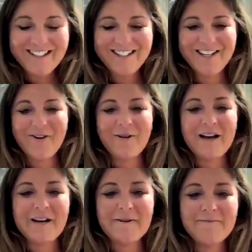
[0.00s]
So
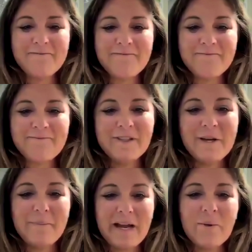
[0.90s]

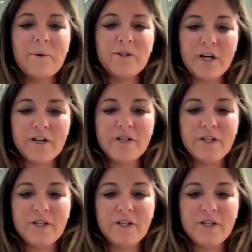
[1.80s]
the bank will charge